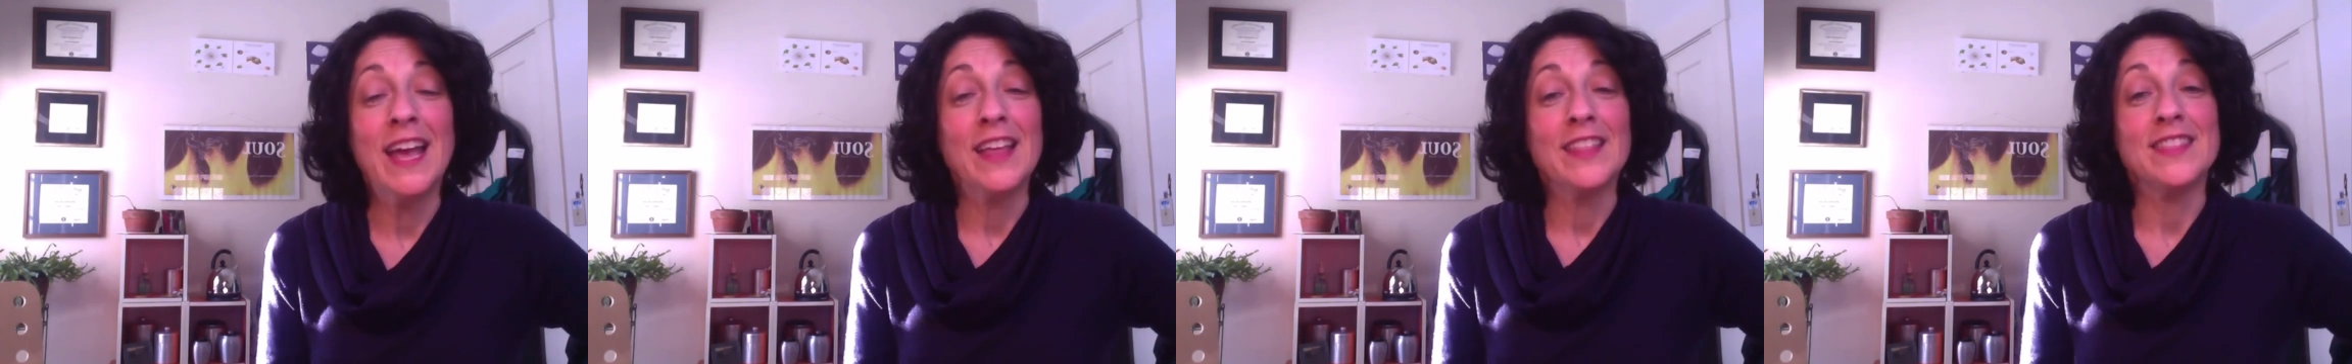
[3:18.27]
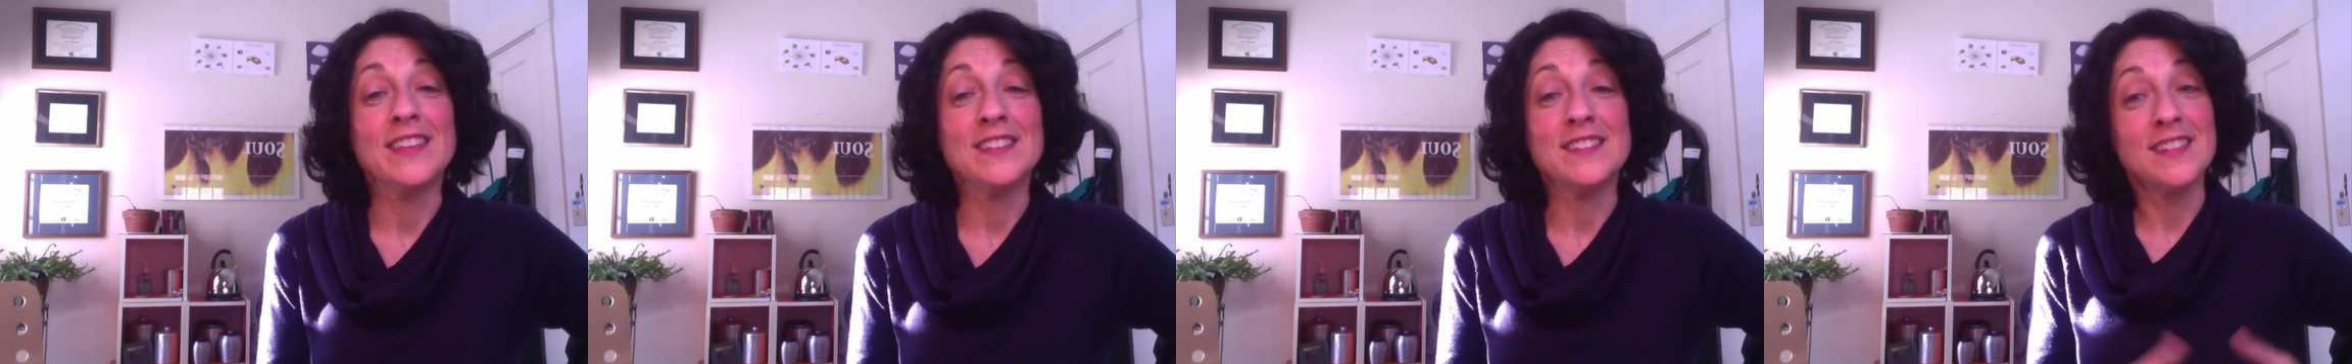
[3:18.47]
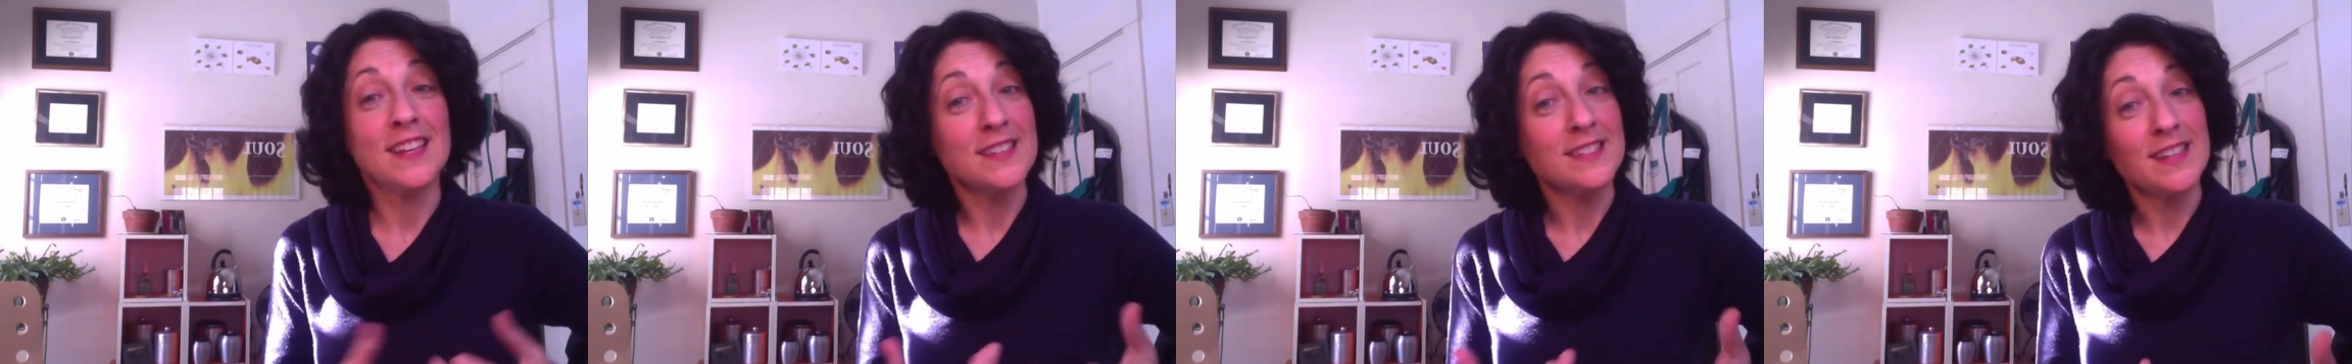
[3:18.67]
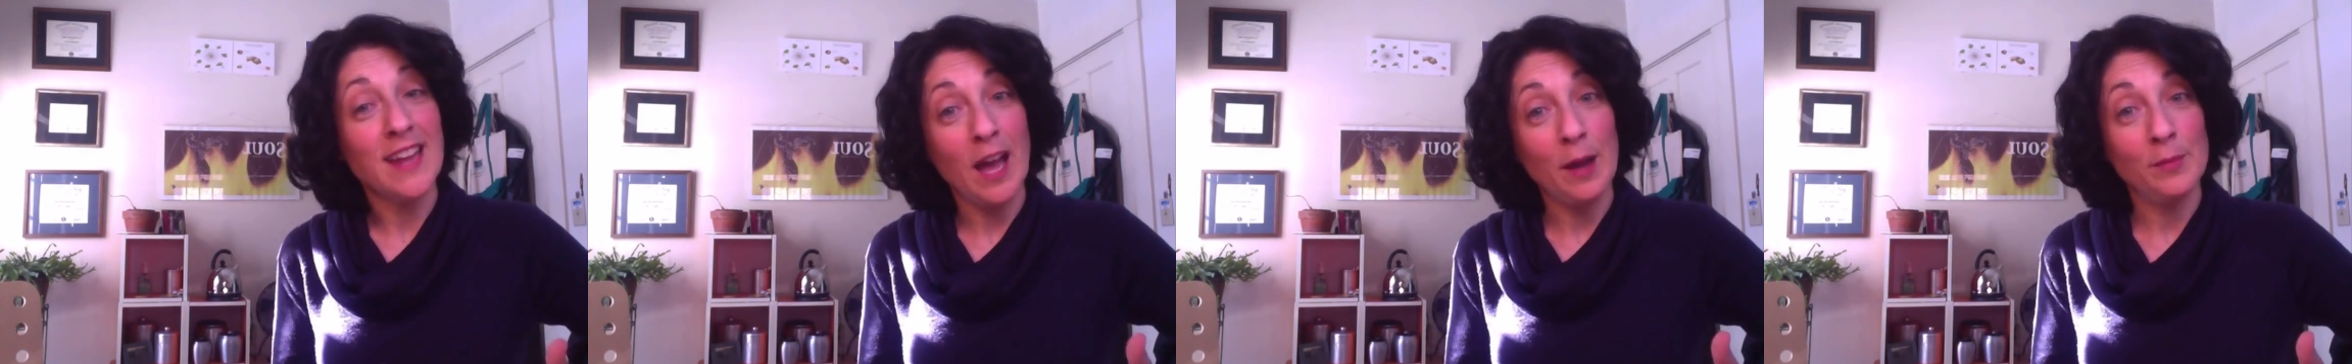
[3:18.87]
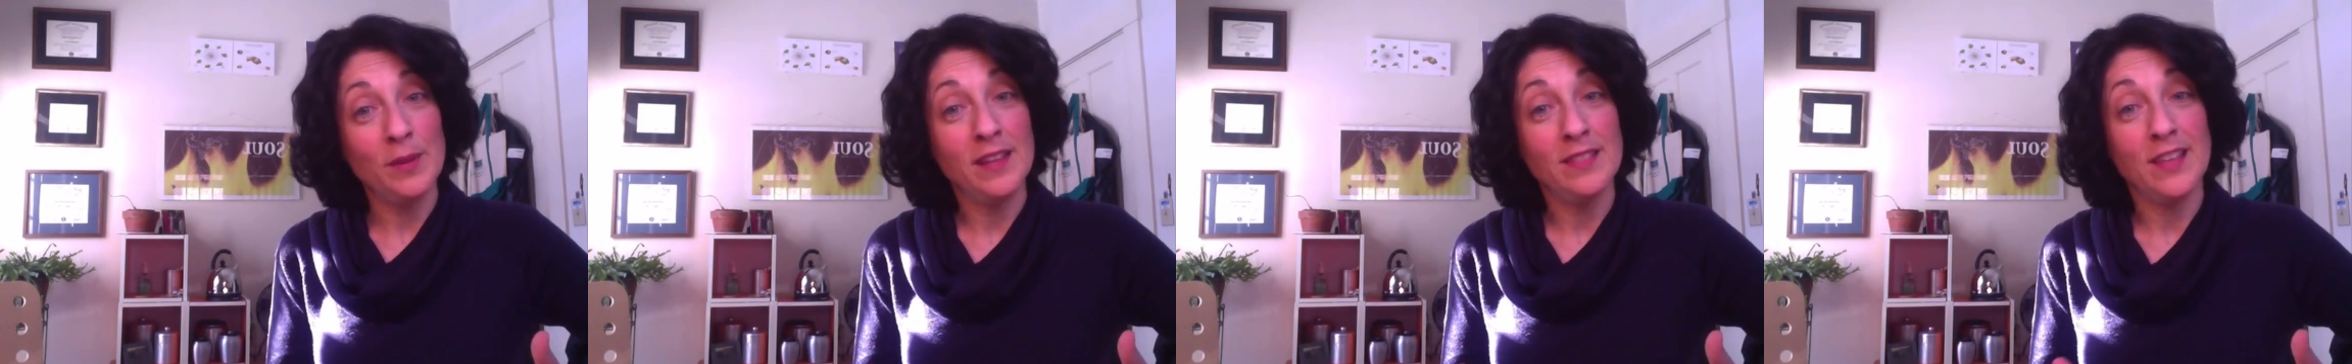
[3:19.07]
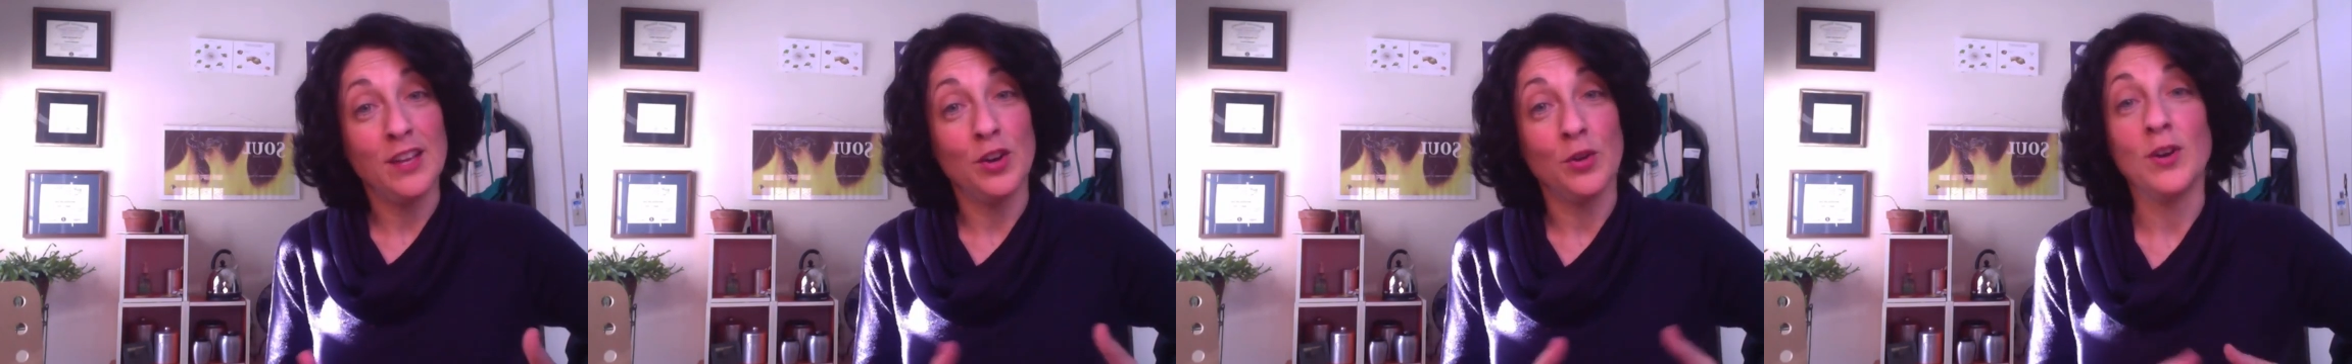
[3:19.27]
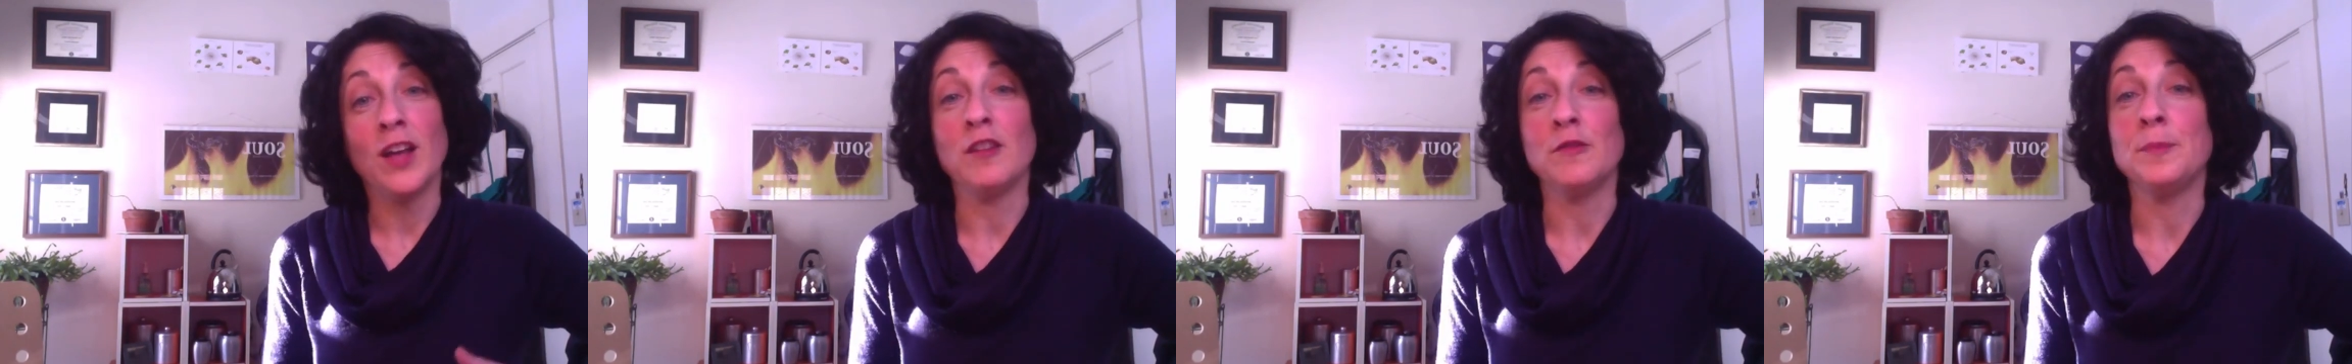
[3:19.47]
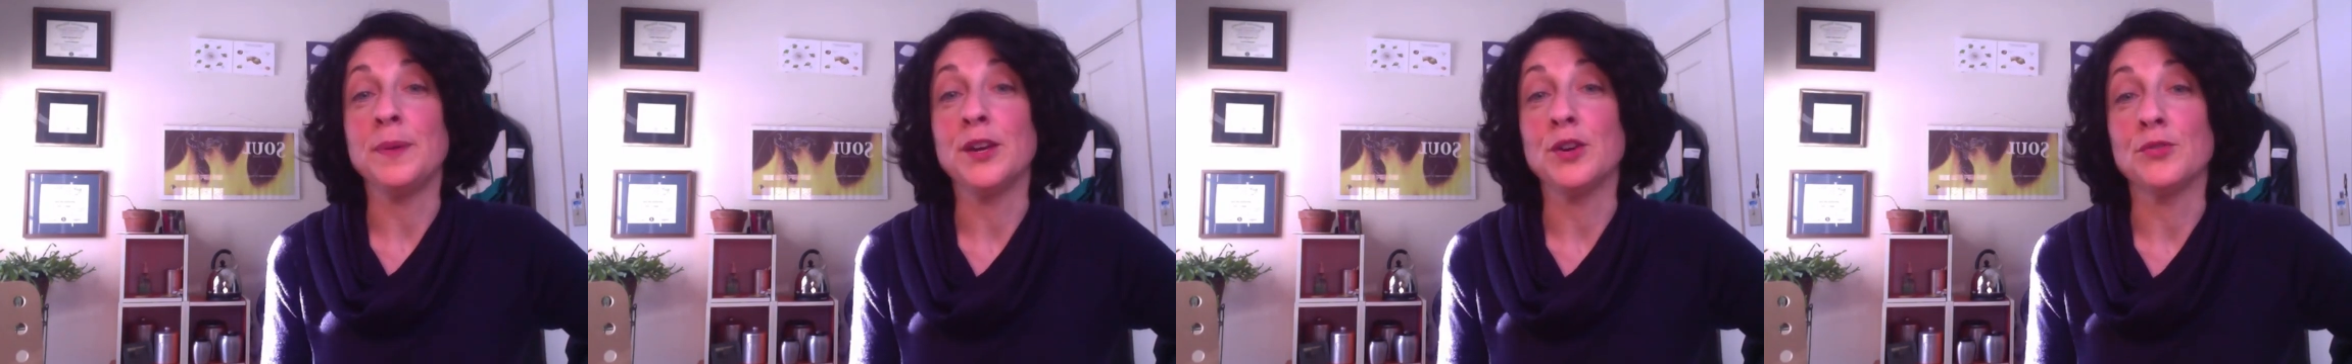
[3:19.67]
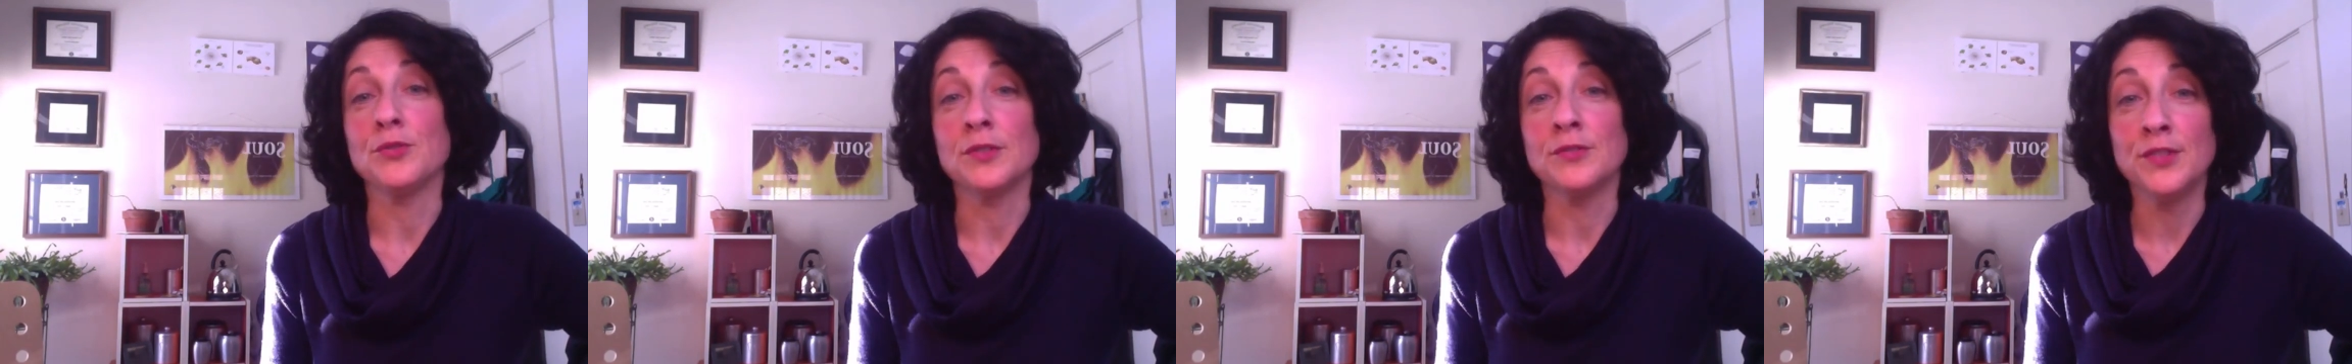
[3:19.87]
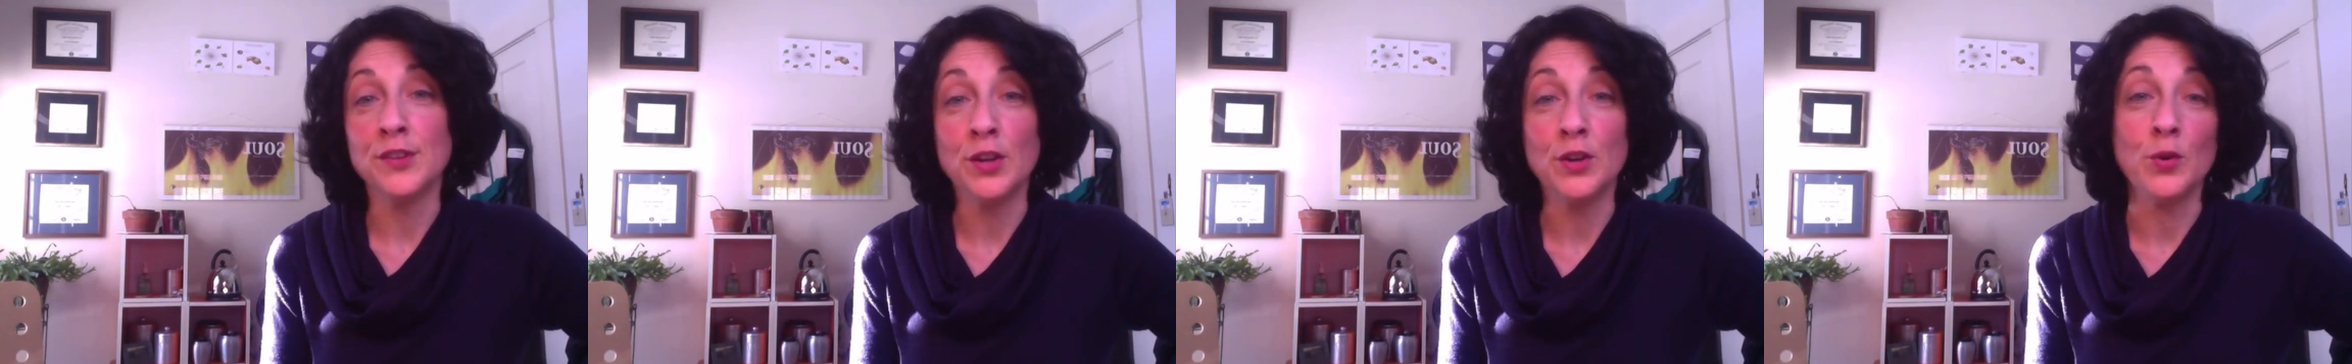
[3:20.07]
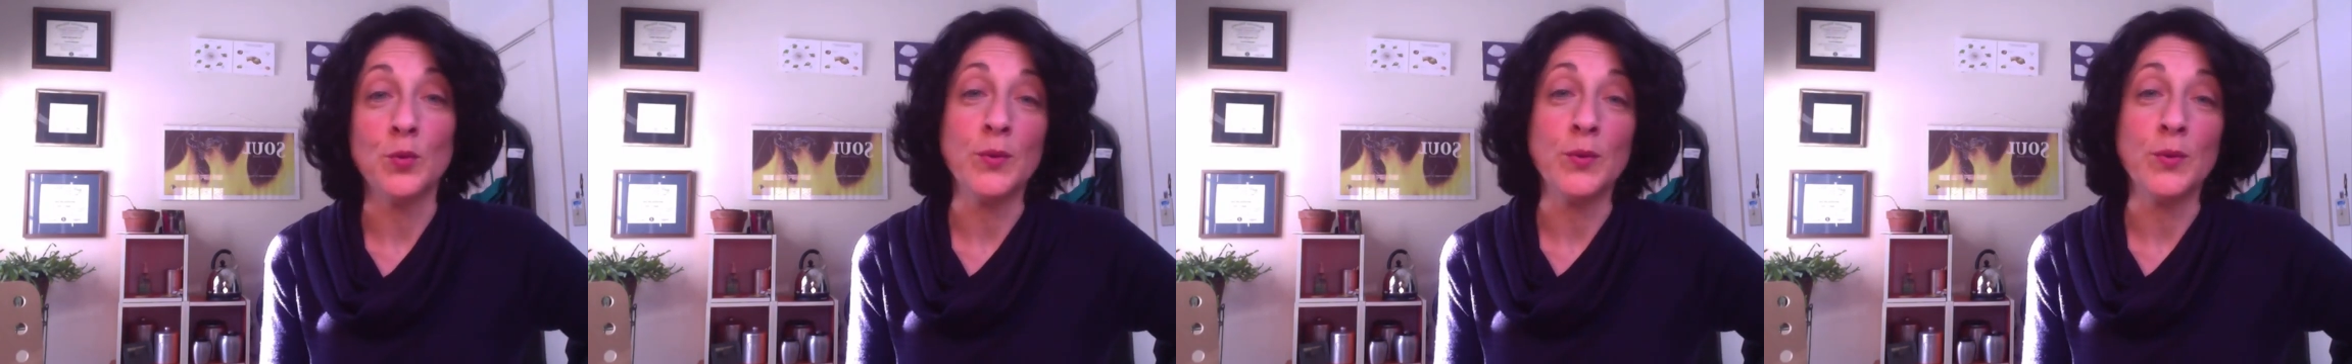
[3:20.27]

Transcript: This does not mean they don't have peer review.